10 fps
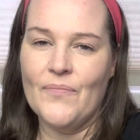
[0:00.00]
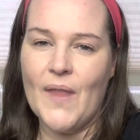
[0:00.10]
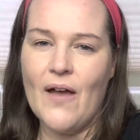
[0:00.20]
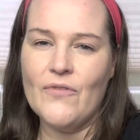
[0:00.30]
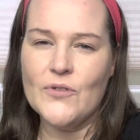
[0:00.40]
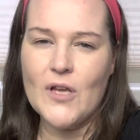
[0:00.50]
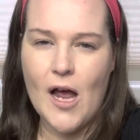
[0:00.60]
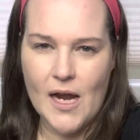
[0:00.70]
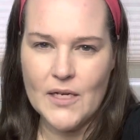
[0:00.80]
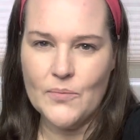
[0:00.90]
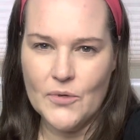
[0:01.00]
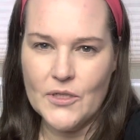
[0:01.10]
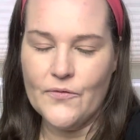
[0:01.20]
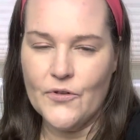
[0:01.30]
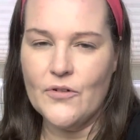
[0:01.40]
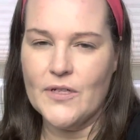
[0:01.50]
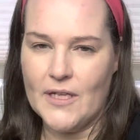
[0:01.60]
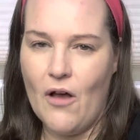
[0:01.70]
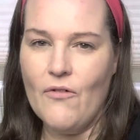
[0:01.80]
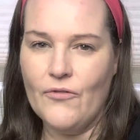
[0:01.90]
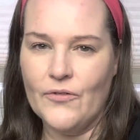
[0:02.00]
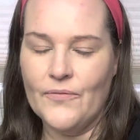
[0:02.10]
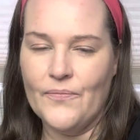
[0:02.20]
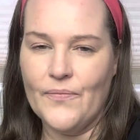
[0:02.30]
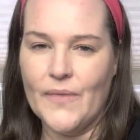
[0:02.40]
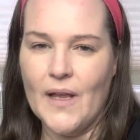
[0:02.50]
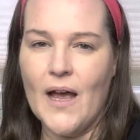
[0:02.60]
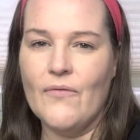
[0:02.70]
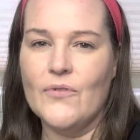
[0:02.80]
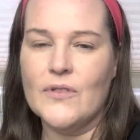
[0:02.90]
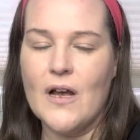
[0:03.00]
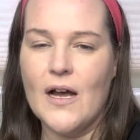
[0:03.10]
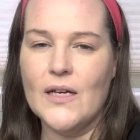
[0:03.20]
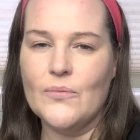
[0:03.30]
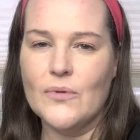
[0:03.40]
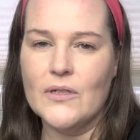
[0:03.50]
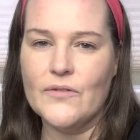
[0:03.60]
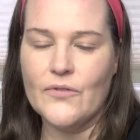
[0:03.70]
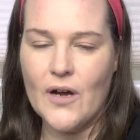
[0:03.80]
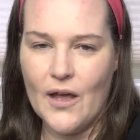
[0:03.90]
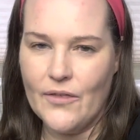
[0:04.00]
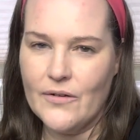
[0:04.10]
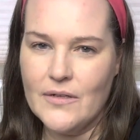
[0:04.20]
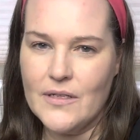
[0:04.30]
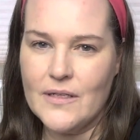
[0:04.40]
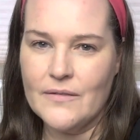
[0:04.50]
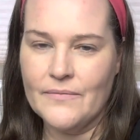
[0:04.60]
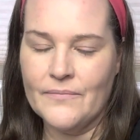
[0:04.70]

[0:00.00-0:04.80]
Have those kind words for yourself. Have those kind words for others.